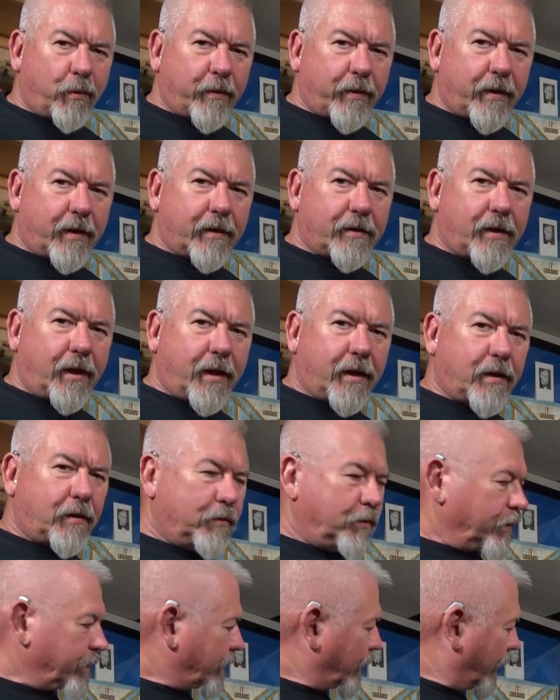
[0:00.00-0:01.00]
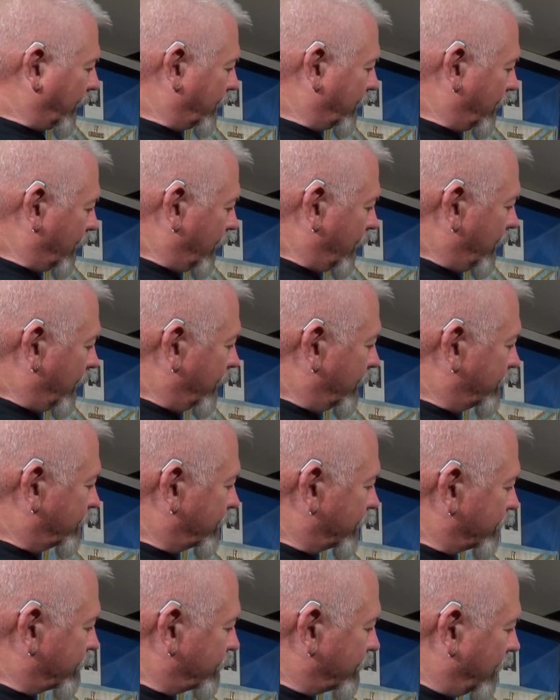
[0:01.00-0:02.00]
we're going to take a look at is
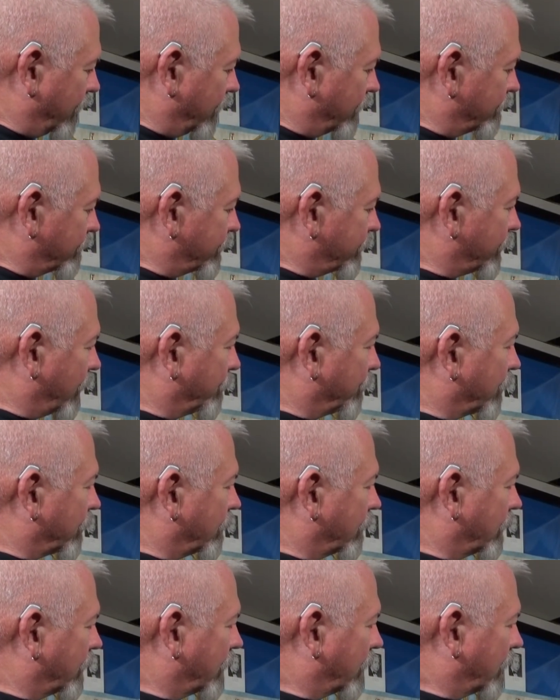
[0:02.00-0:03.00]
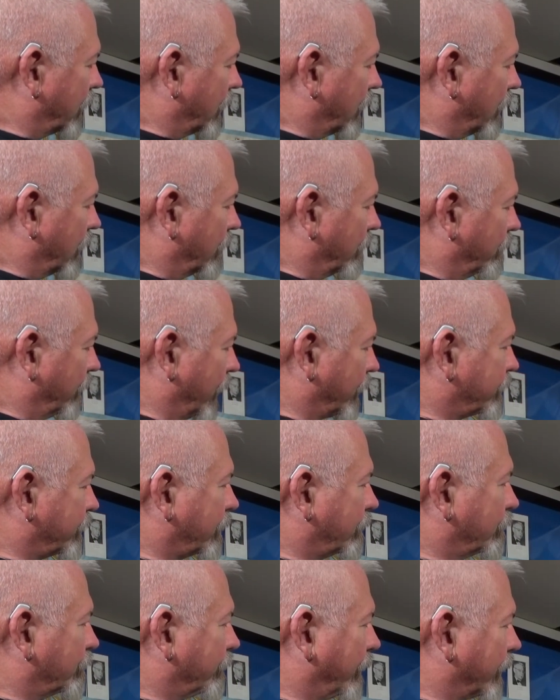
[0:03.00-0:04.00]
this summer mess
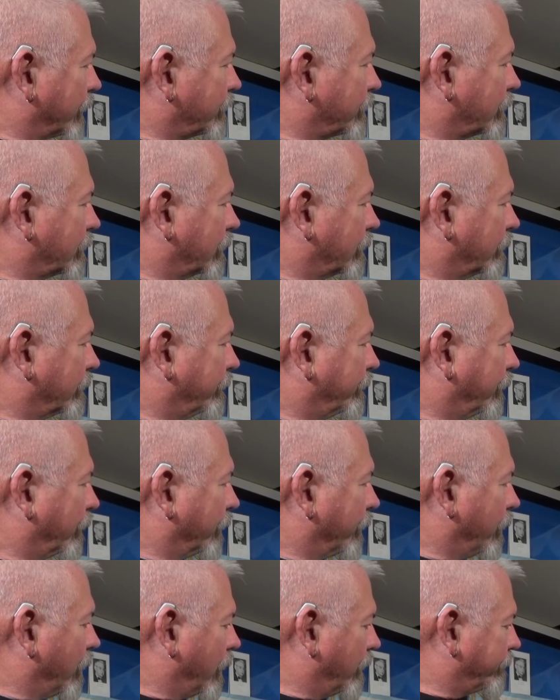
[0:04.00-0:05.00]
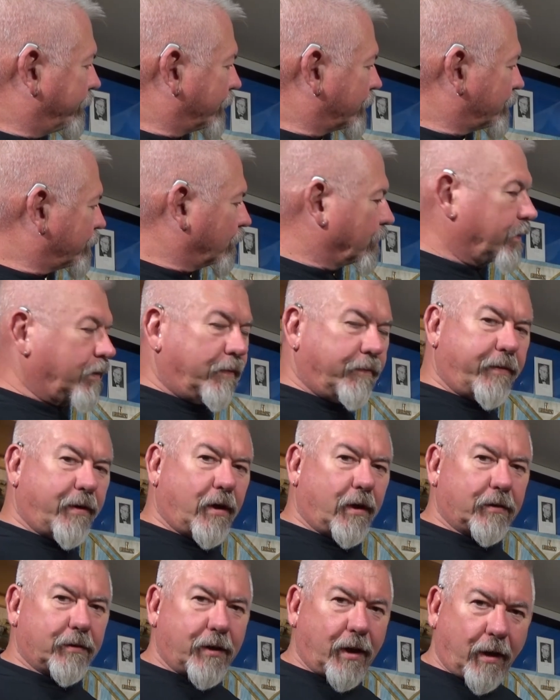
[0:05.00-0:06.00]
dress for an officer of the
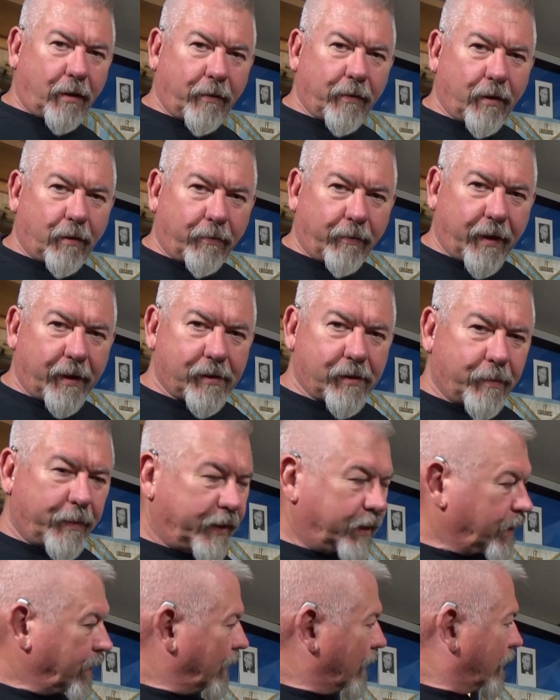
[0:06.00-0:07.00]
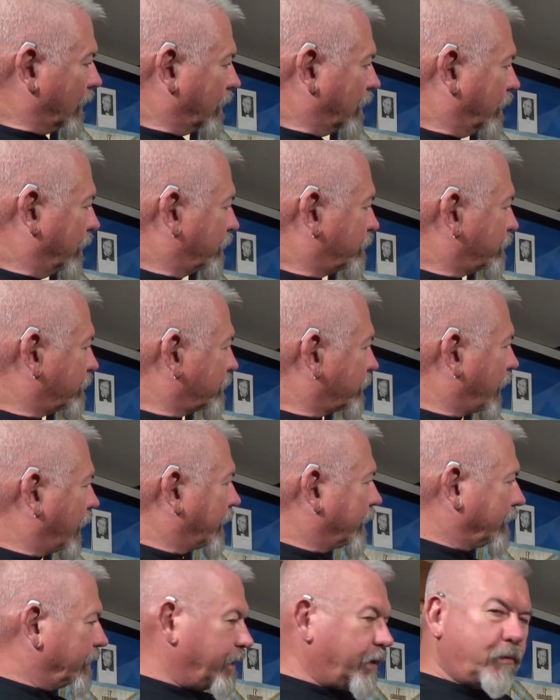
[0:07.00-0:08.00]
Ontario Regiment. Now this was
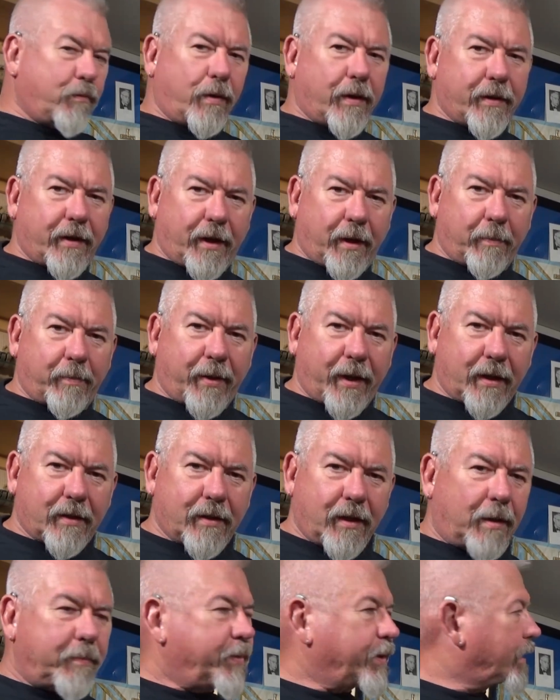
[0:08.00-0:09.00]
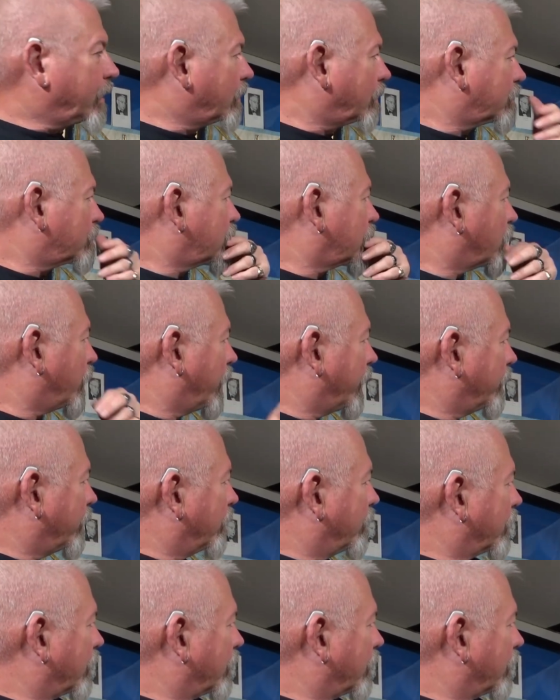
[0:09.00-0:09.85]
kind of a neat one that I picked up here. Still had all the